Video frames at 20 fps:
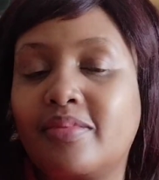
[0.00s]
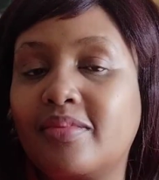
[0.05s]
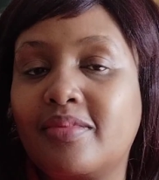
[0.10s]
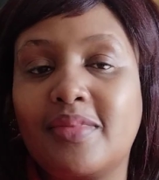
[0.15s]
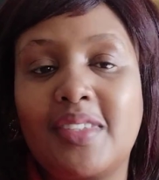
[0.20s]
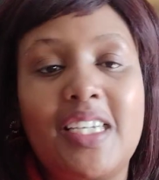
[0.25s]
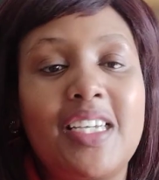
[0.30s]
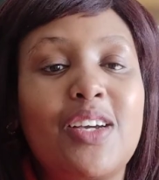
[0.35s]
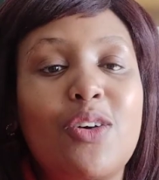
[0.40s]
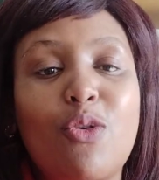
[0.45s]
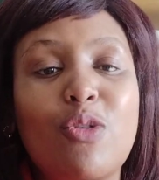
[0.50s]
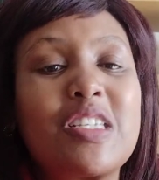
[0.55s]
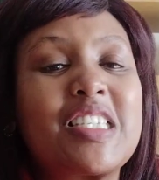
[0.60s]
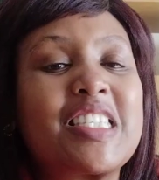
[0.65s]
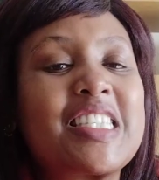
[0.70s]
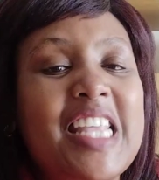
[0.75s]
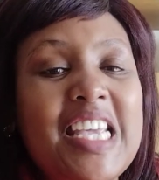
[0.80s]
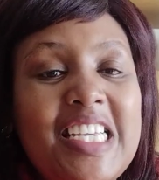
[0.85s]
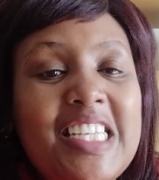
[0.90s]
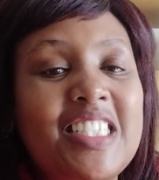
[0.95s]

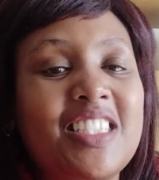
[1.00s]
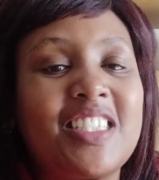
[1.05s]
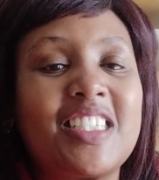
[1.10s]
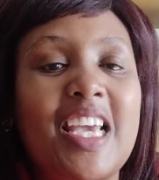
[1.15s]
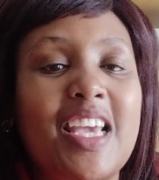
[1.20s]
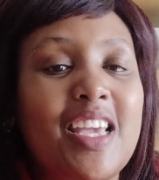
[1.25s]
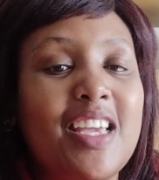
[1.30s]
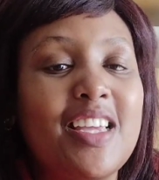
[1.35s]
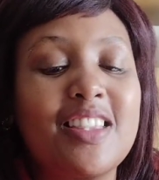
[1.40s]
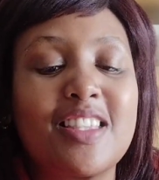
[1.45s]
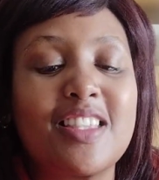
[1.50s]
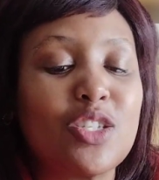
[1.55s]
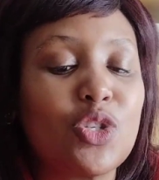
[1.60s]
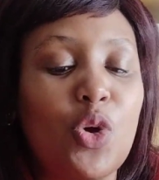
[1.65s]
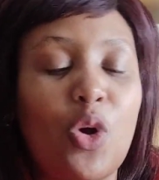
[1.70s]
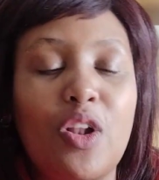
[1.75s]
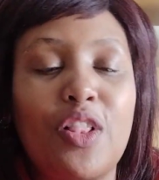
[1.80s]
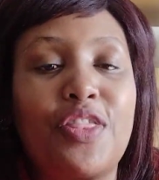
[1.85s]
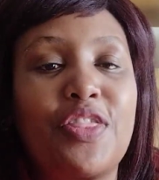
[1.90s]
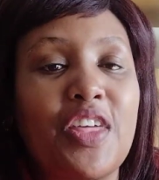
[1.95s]
in this
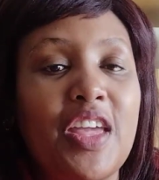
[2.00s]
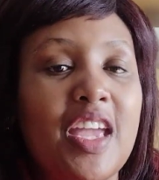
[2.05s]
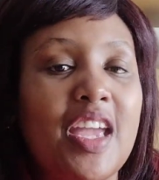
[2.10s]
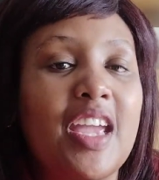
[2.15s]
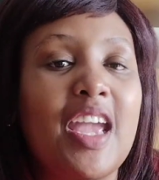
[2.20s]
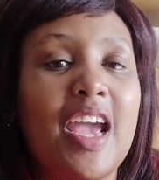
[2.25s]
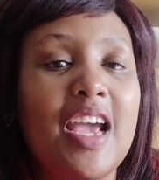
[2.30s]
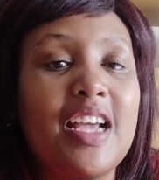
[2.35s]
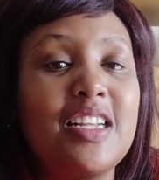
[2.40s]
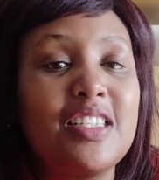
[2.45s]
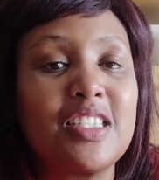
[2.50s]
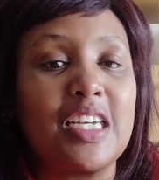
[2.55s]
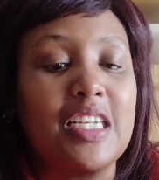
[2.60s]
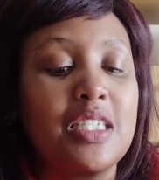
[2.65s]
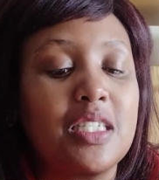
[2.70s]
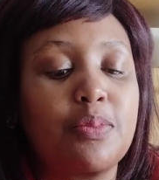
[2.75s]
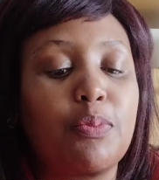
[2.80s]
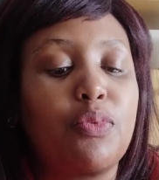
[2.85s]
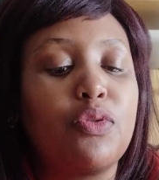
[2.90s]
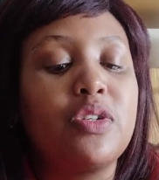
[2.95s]
whole thing, and
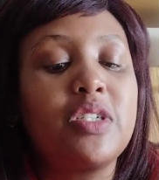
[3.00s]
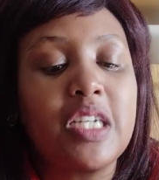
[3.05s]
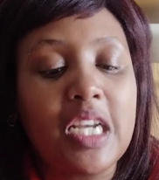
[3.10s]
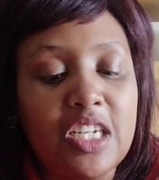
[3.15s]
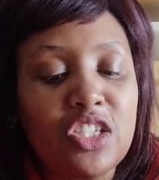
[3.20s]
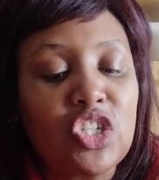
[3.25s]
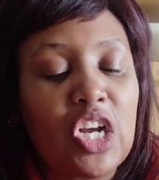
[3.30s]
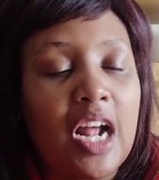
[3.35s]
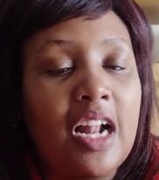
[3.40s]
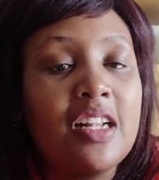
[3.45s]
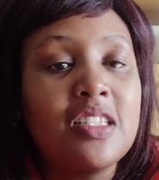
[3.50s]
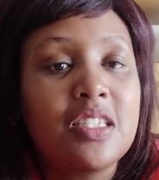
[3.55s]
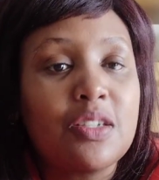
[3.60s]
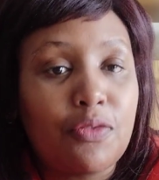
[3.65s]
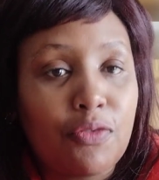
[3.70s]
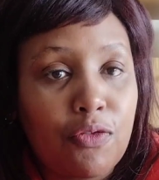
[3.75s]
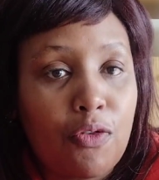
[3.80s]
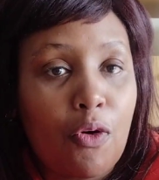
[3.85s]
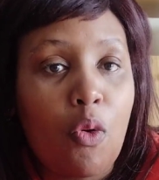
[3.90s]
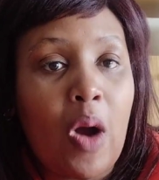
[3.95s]
just put a child
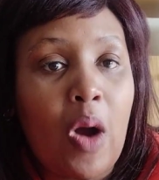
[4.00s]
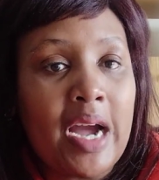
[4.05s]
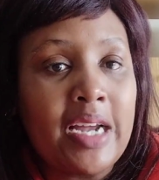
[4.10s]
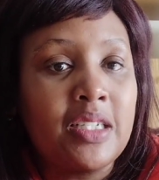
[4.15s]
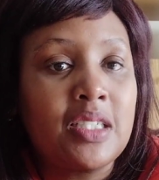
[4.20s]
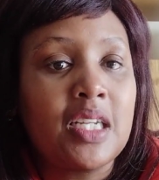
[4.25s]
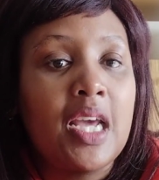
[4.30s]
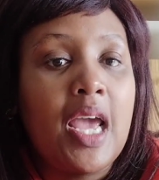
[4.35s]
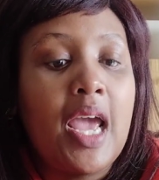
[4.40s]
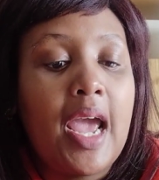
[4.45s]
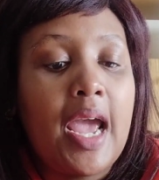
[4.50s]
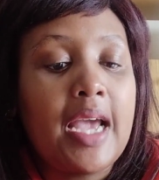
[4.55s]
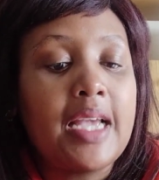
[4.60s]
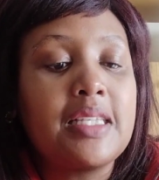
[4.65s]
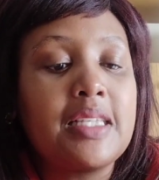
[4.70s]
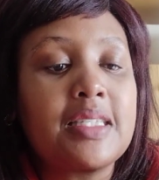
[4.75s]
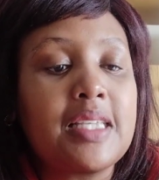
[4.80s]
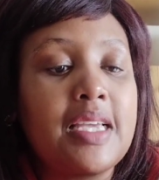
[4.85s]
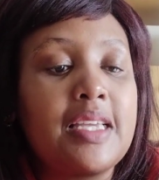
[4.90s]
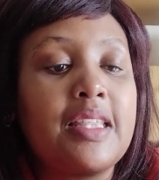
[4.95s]
forward
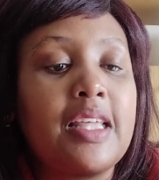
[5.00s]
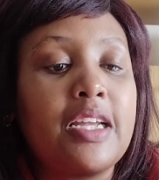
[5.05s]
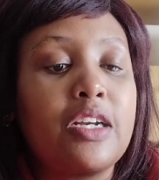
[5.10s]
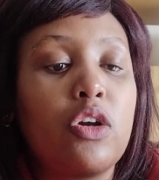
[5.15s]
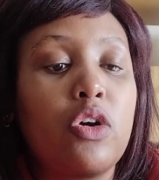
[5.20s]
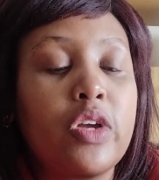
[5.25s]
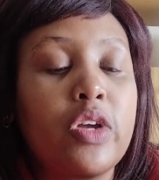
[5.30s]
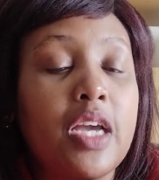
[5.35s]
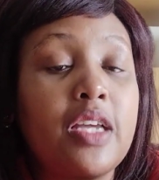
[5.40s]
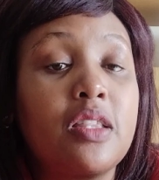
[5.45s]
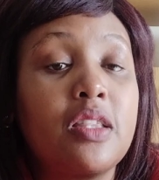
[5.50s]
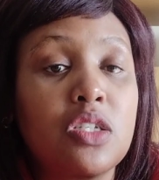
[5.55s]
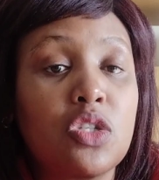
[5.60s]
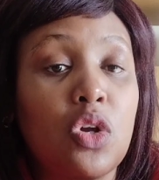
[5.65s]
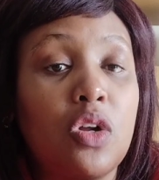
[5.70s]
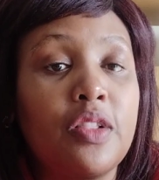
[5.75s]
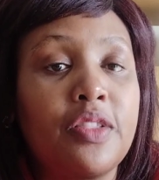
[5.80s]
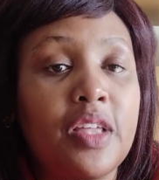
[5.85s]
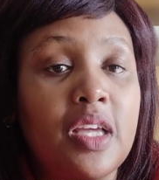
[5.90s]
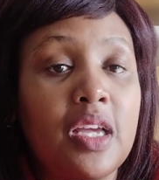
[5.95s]
and say that, okay, this
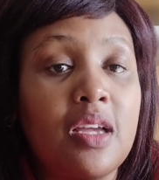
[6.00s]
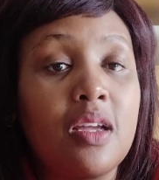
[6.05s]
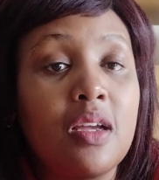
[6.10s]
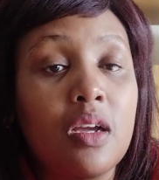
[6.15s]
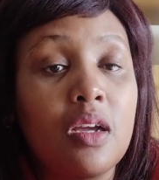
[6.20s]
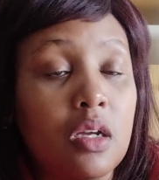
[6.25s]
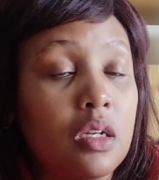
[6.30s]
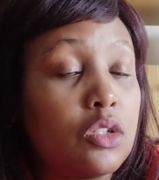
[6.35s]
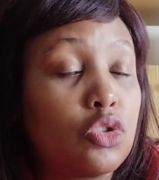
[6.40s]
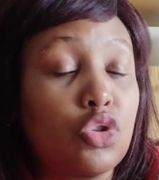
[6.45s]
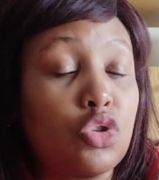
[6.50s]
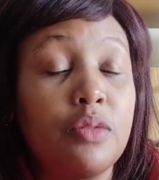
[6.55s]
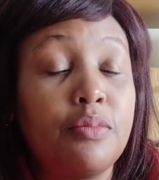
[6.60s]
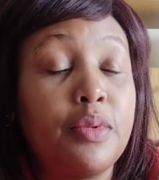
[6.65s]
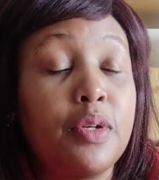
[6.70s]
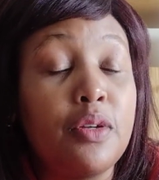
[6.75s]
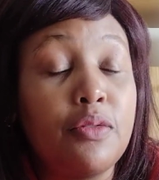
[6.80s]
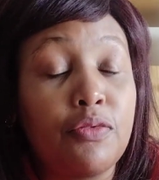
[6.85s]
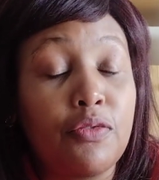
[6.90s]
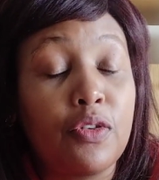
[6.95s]
whole thing, it will
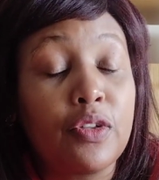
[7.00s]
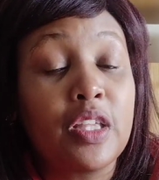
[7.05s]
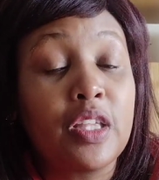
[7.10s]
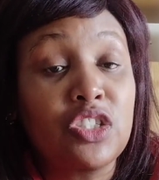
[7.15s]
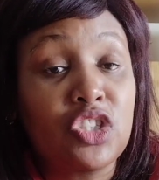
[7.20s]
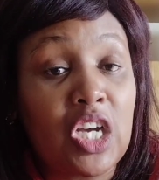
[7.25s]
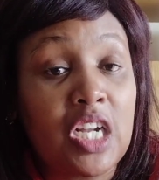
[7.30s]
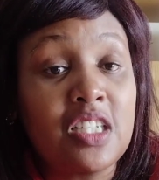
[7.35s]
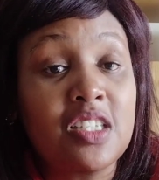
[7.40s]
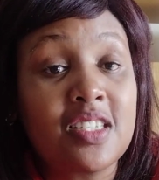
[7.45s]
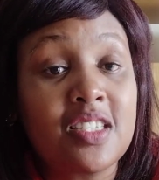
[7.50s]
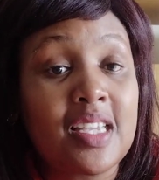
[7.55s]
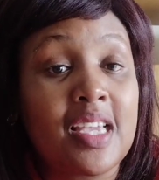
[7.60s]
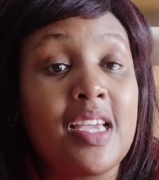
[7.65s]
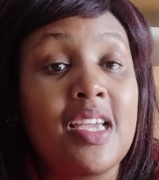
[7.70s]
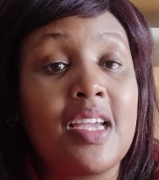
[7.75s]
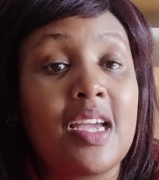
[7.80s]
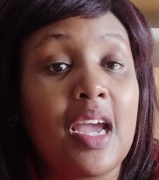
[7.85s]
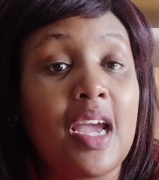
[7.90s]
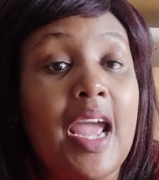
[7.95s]
be for the child's
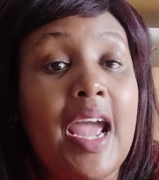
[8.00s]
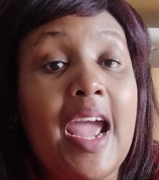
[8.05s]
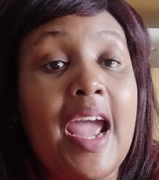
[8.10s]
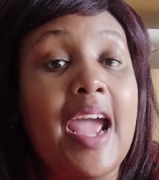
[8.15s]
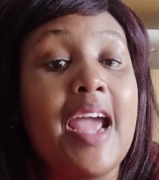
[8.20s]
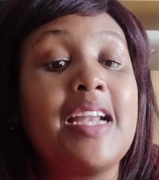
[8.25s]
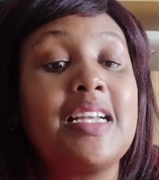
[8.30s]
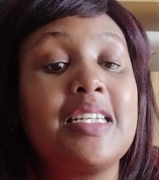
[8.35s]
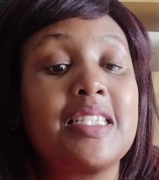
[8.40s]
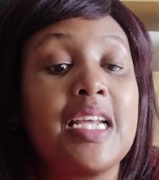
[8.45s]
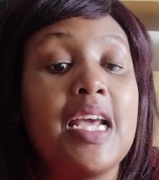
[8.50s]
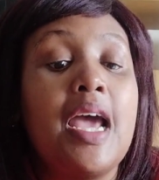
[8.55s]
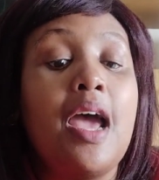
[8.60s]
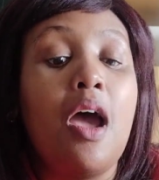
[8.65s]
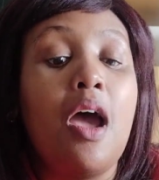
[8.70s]
sake, and